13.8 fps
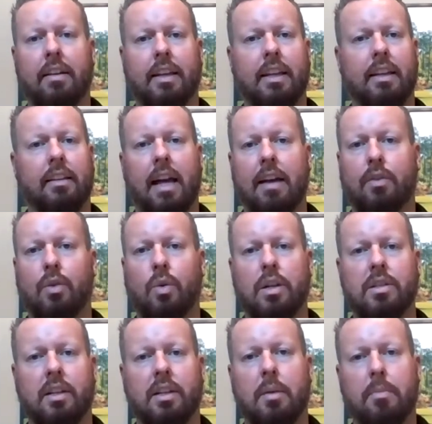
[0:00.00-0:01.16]
Again, live
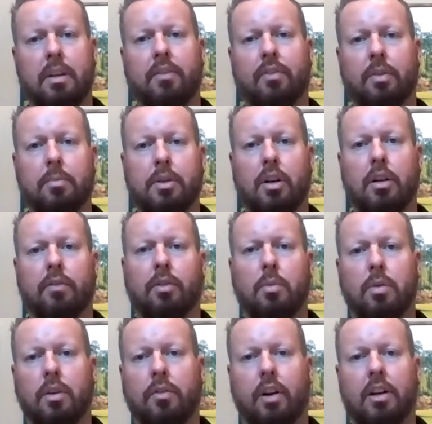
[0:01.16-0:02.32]
question coming in from Europe from
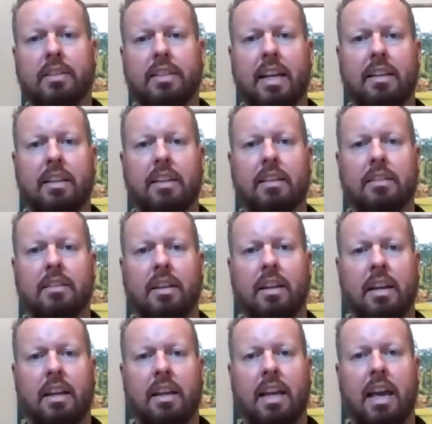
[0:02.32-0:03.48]
one of our attendees.
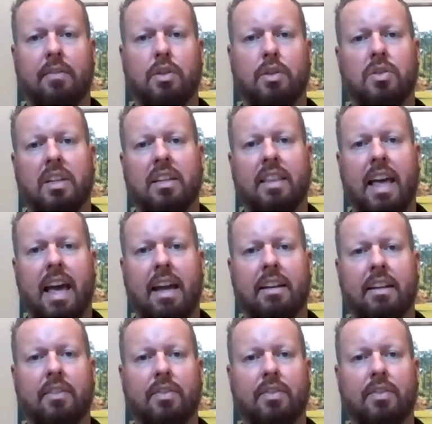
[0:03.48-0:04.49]
Have you seen that? And if